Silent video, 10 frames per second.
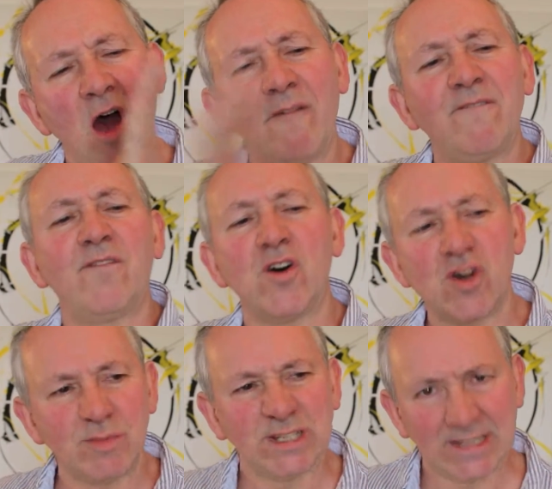a
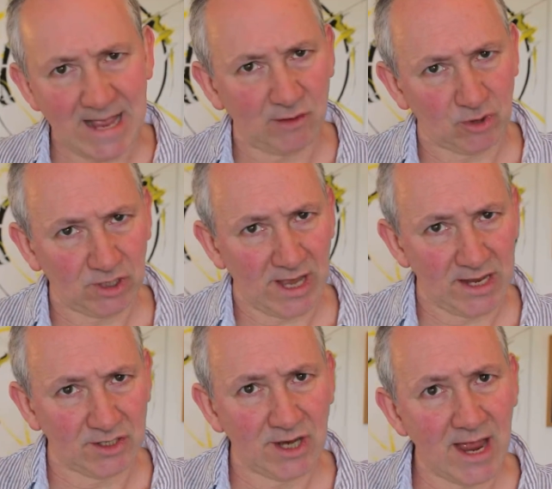firmer sound
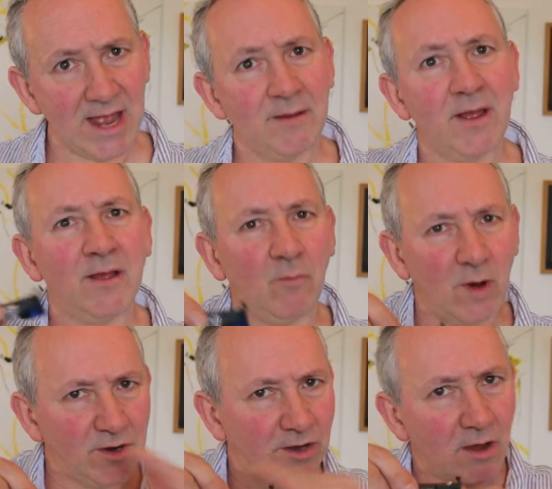stage, yeah?
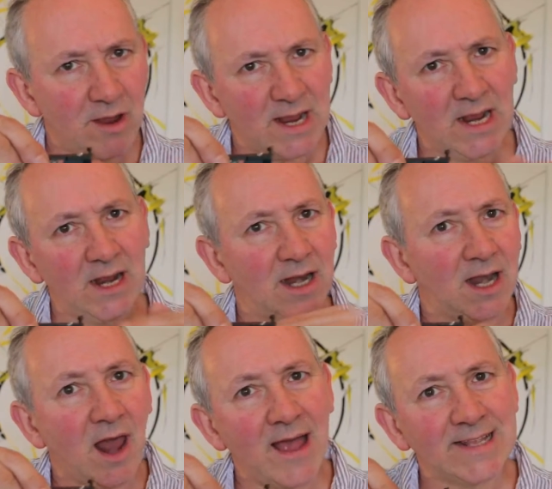When you're going
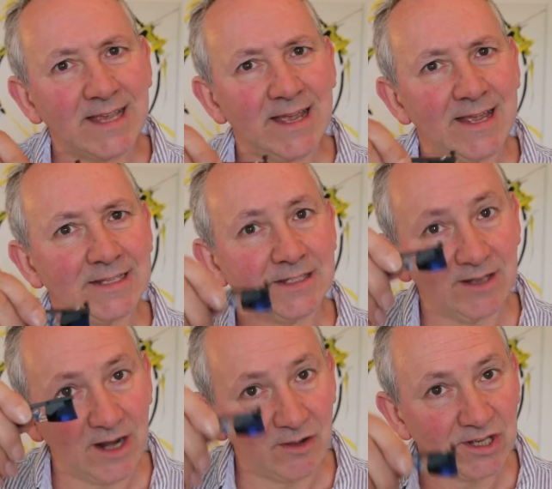lighter, it's,
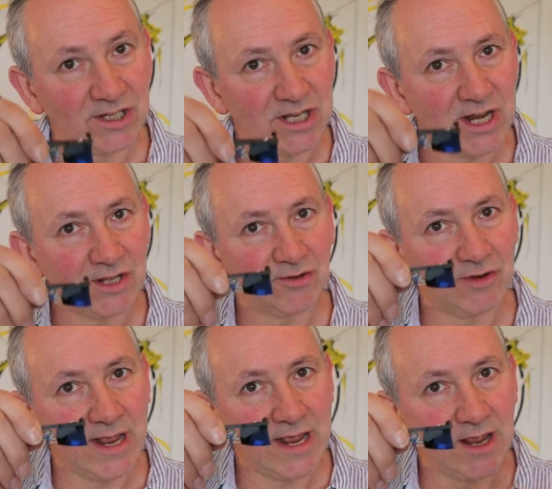you know, this is
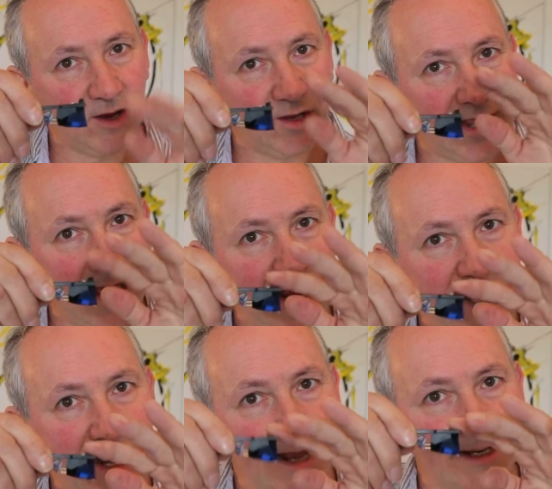literally
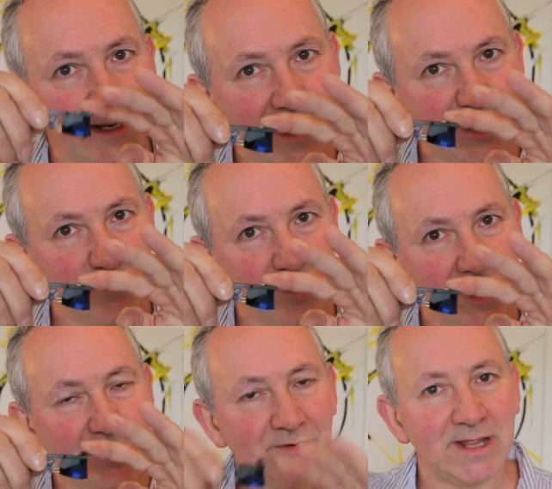getting less and less
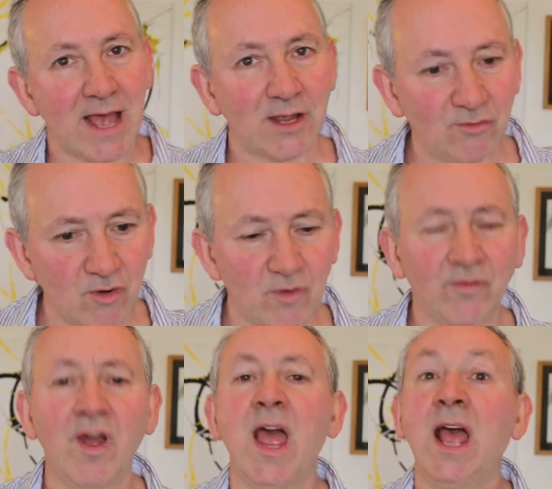pressure in that
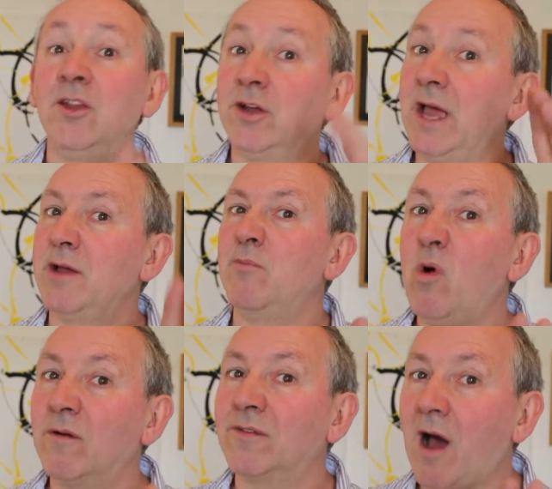groove. You're getting
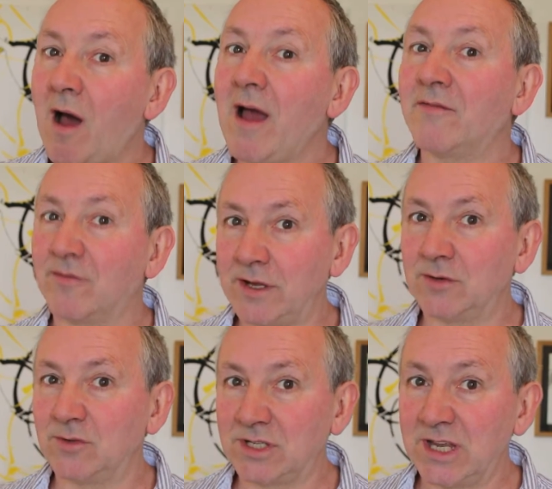more of the high
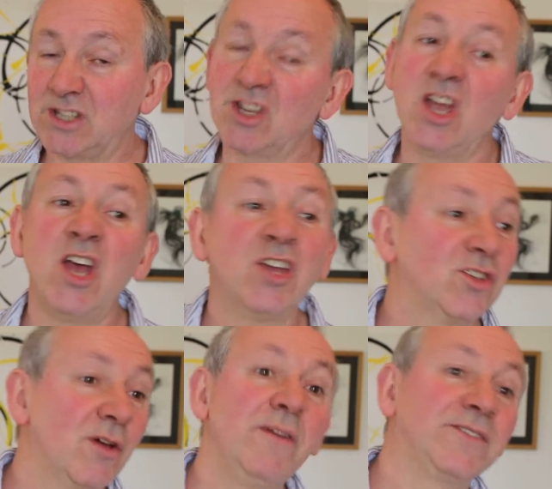frequencies.
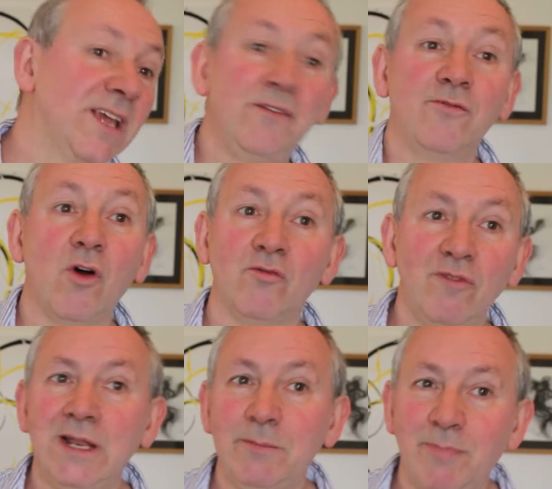So if, say, you've got a
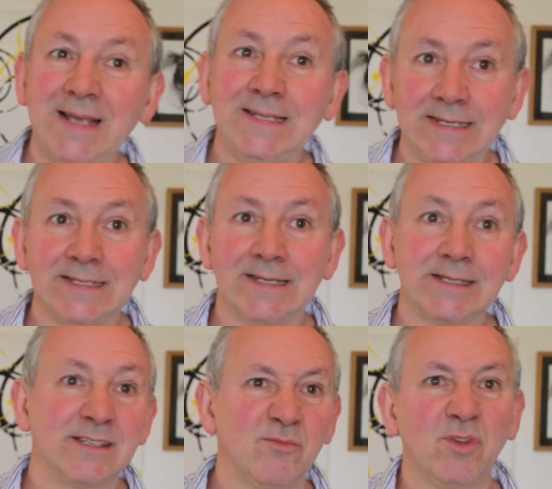really bassy
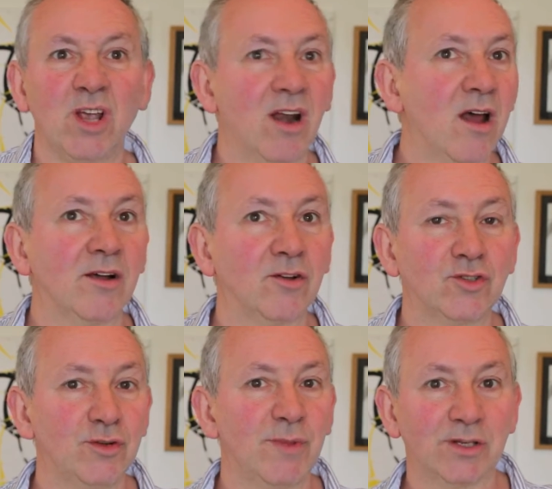system, you go, oh, I've got
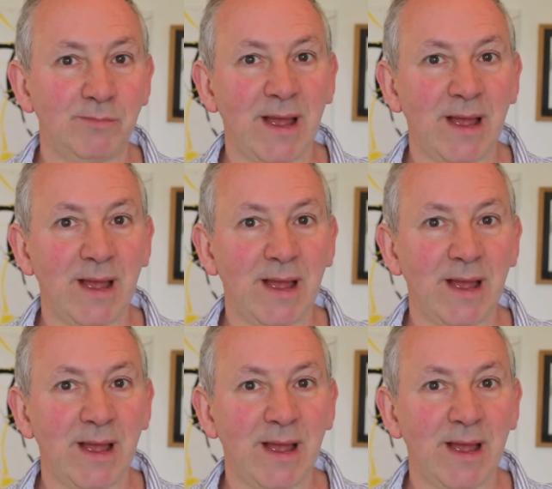too much